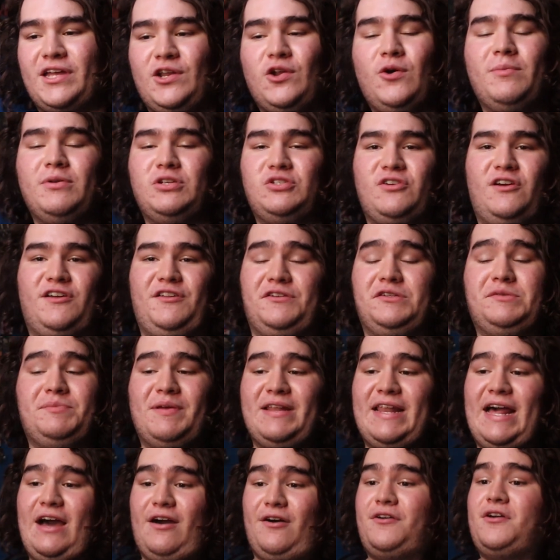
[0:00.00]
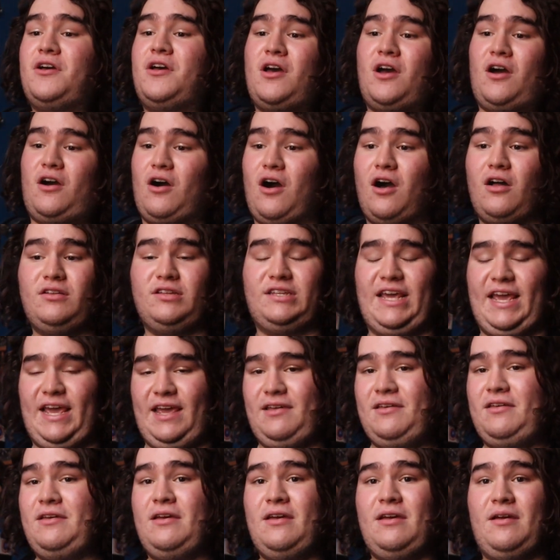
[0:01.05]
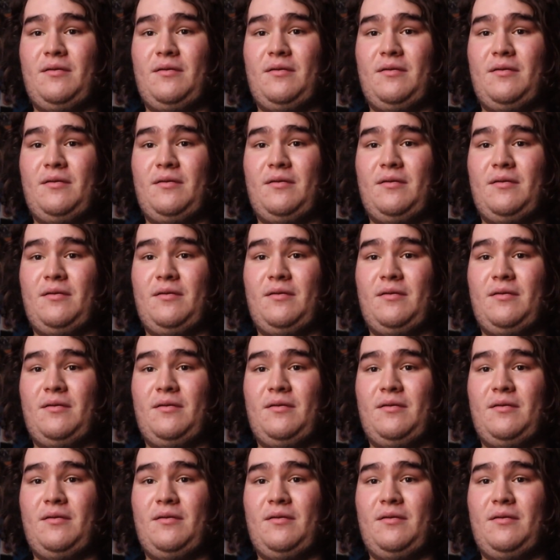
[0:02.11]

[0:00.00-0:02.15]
Kenobi trailer has been out all day,